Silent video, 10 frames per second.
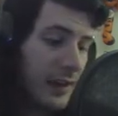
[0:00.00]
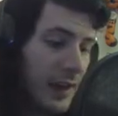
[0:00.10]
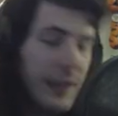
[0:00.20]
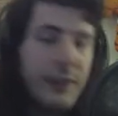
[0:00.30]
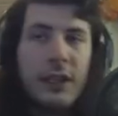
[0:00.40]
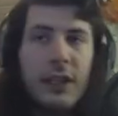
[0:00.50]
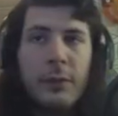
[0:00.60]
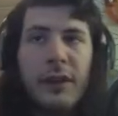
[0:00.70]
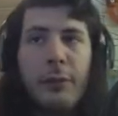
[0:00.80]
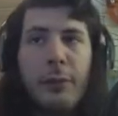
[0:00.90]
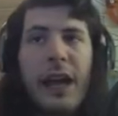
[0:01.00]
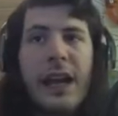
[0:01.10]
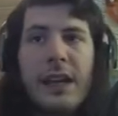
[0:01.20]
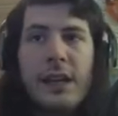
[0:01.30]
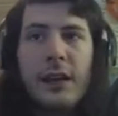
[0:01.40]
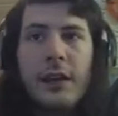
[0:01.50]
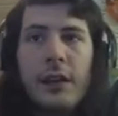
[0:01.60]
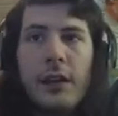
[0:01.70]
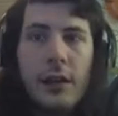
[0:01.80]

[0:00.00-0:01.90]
kind of a little bit of a pain,